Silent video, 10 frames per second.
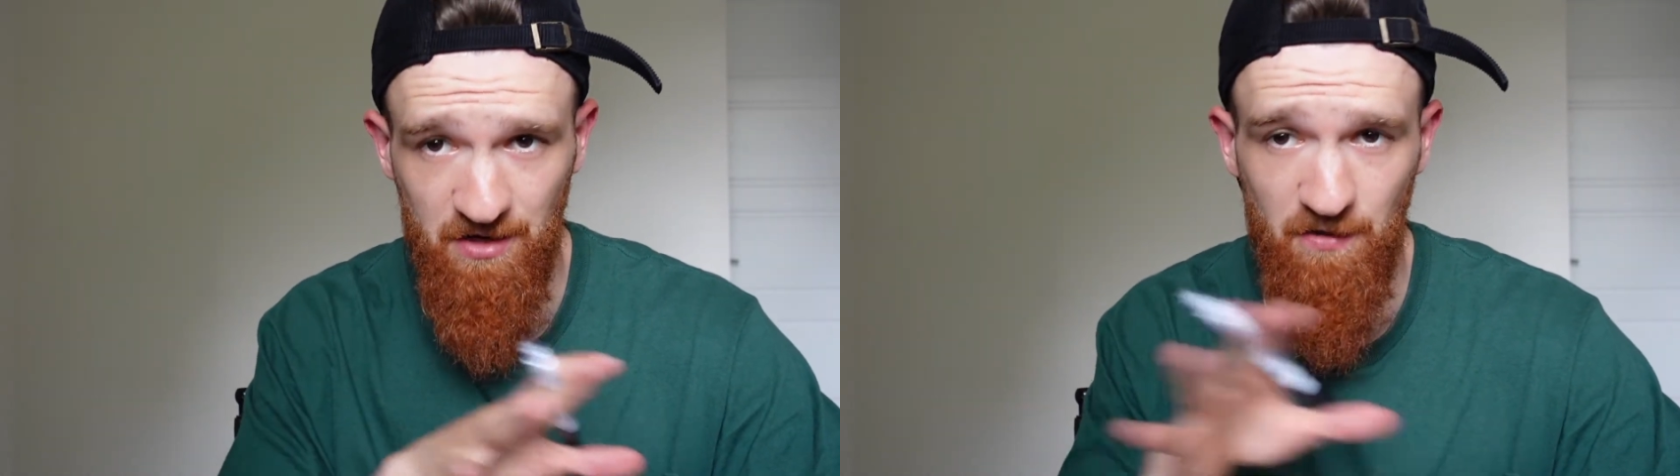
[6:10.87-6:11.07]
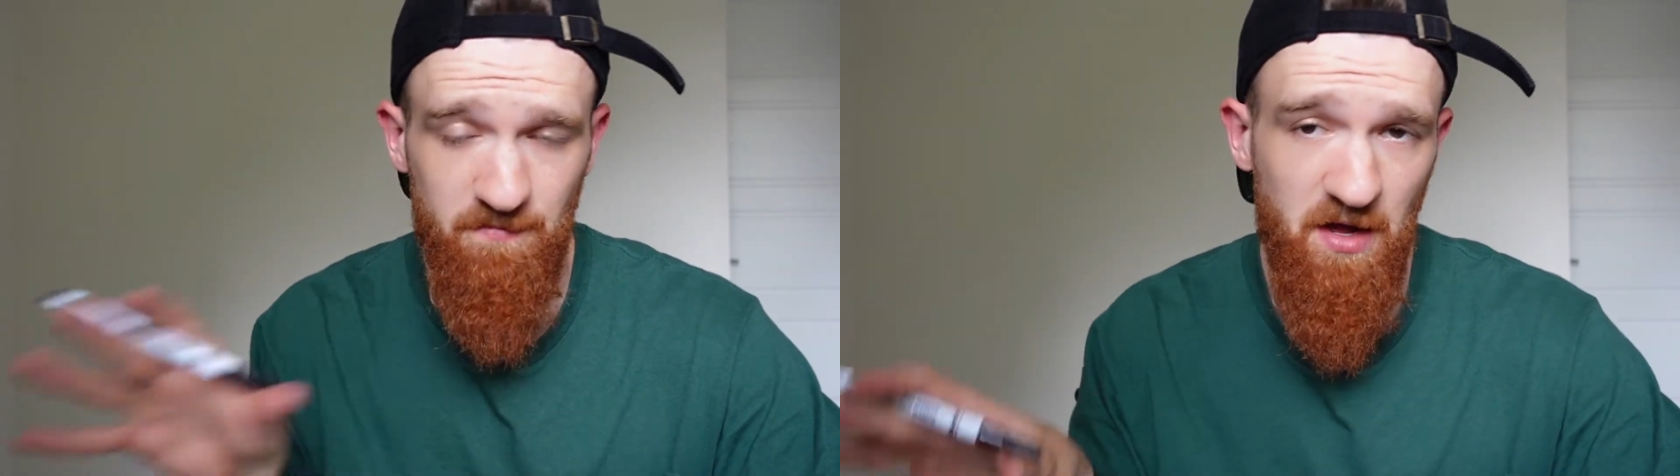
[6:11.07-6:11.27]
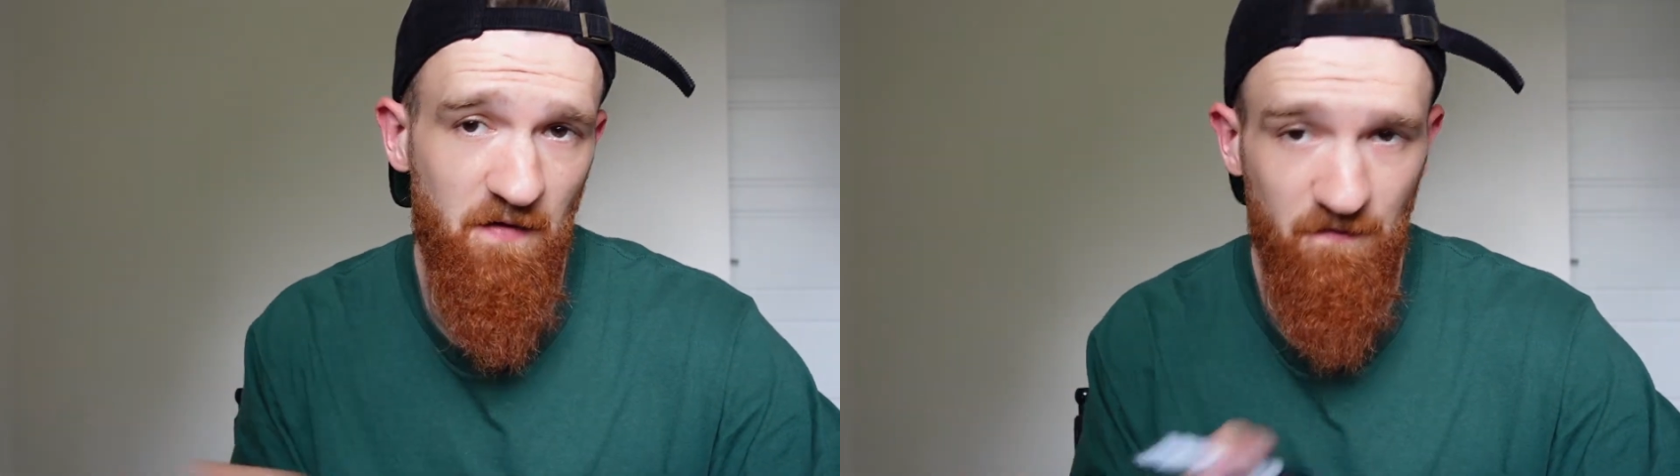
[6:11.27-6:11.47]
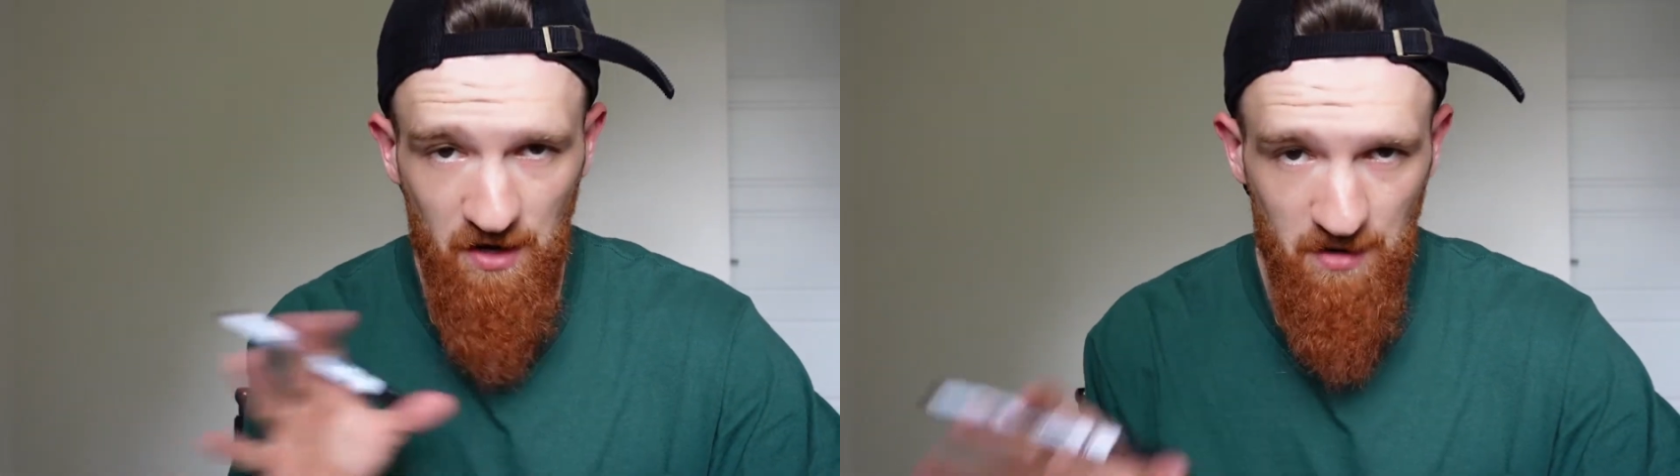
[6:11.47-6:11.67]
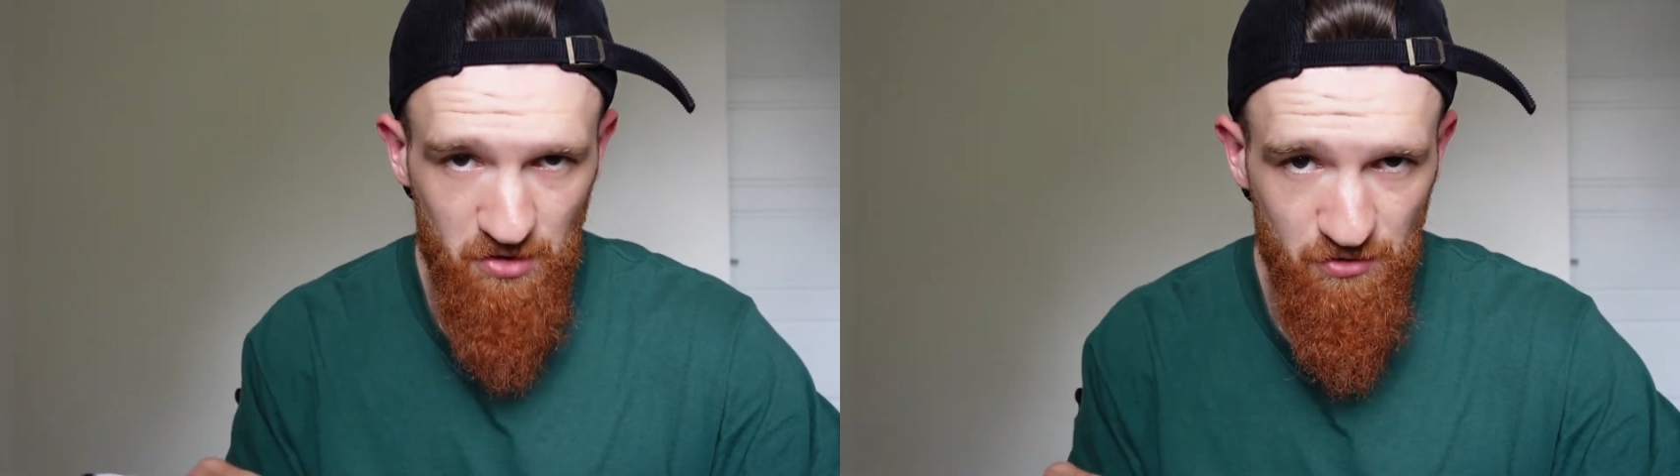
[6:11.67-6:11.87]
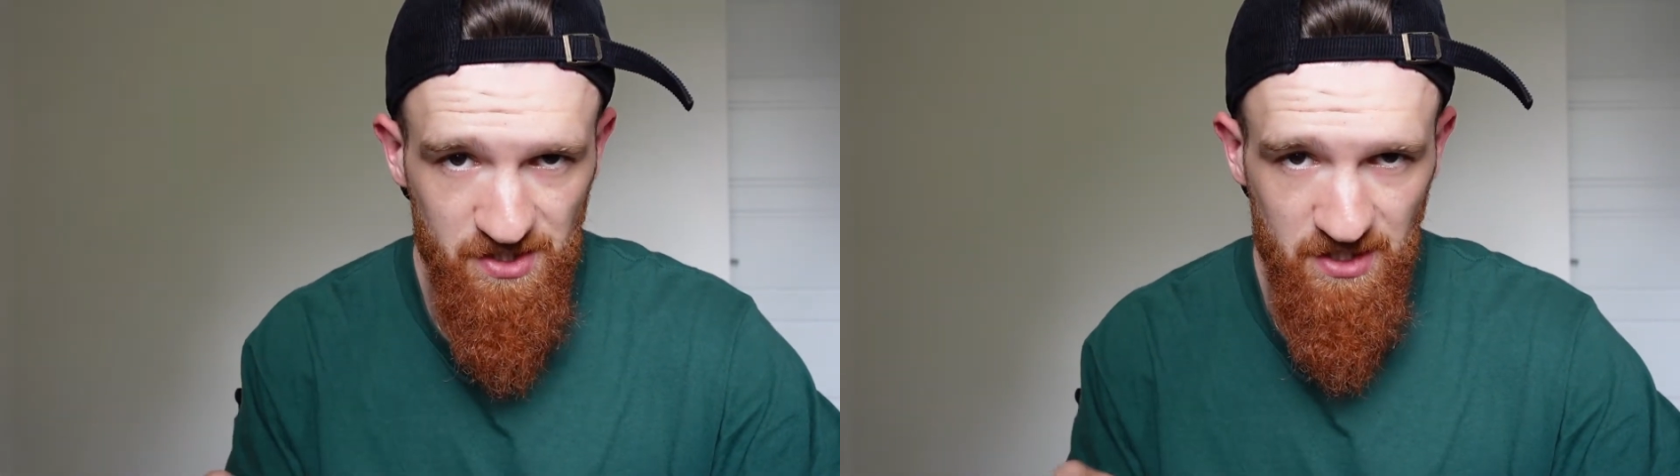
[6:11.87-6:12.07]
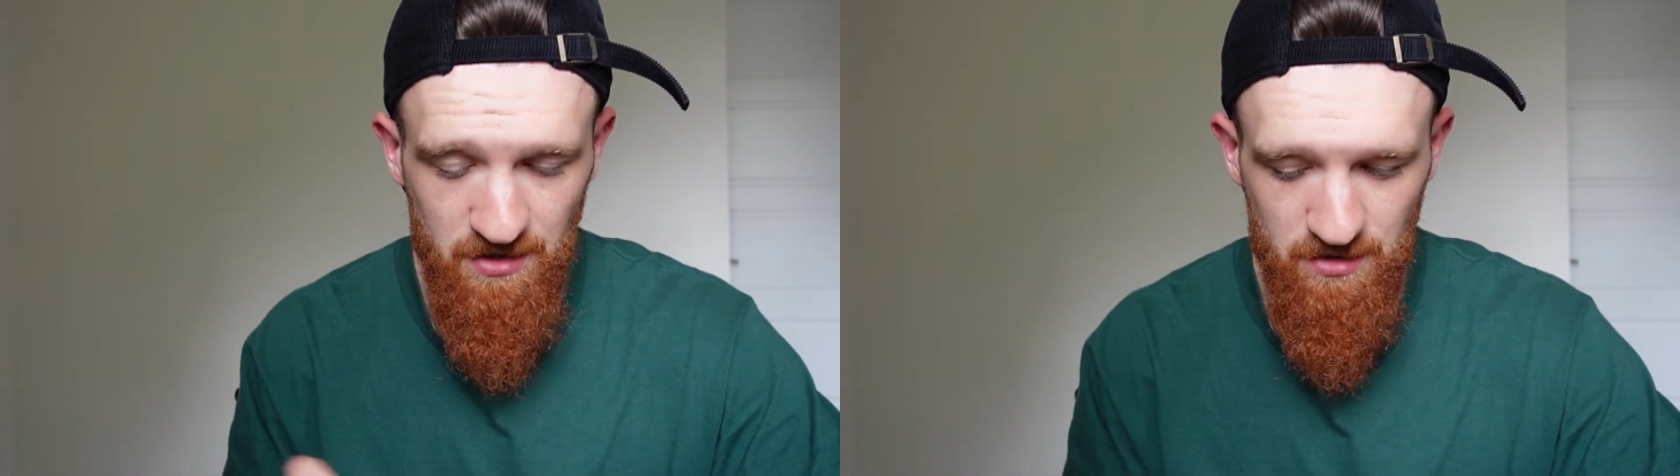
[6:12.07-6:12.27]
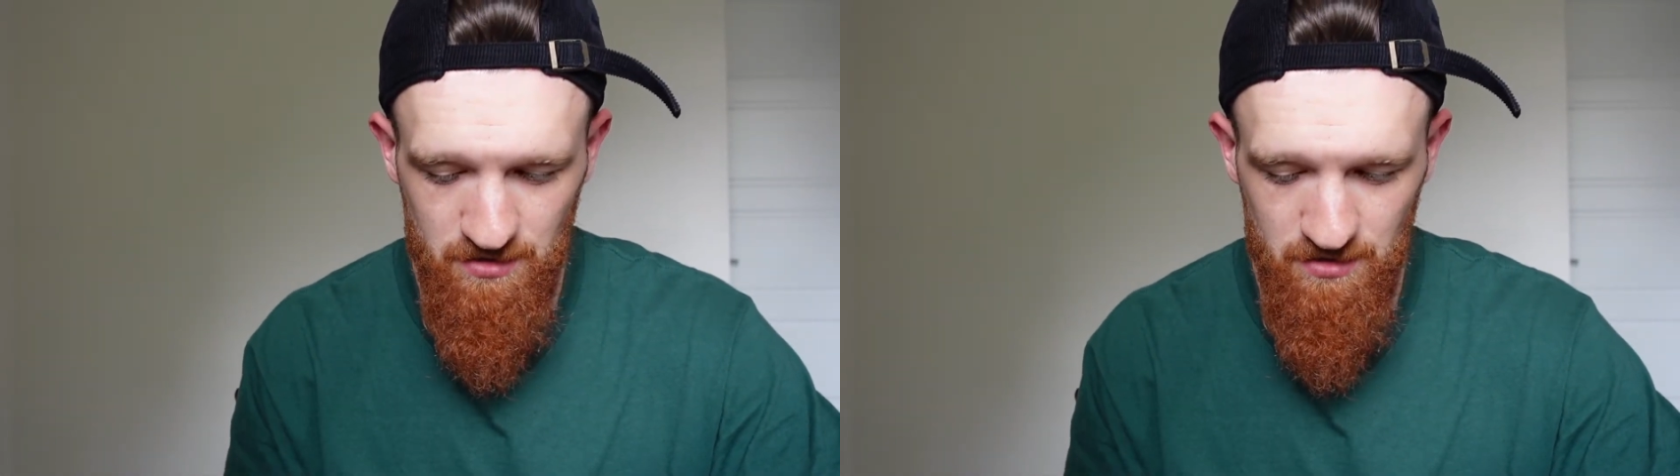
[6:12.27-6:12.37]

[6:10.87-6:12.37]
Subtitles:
up via protein.